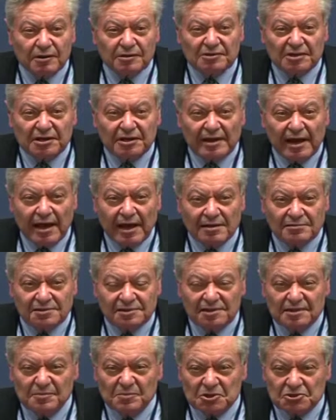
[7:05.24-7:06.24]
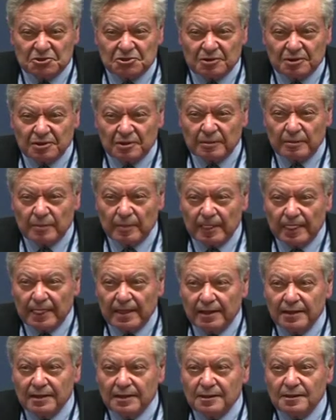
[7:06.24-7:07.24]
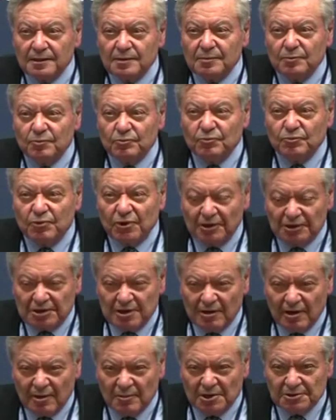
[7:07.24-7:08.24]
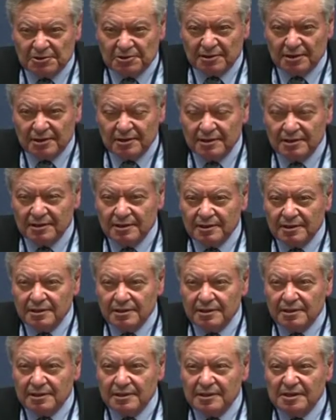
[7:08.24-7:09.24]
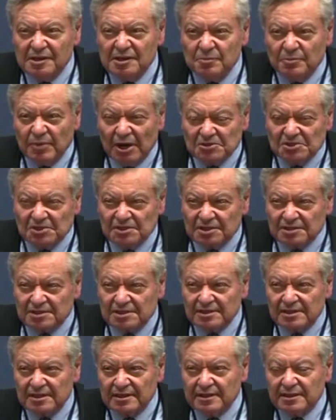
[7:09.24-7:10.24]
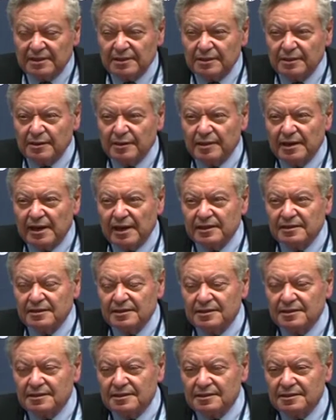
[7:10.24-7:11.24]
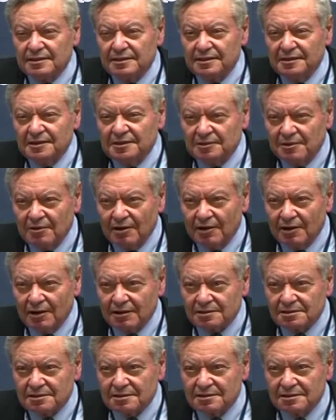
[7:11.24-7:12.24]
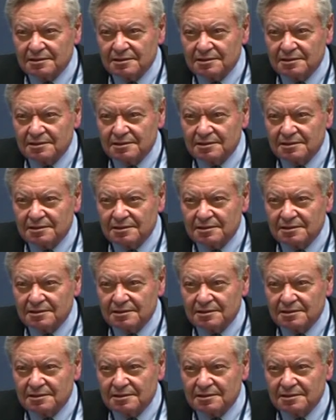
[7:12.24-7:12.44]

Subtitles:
greenhouse emission per kilometer in buses than in cars.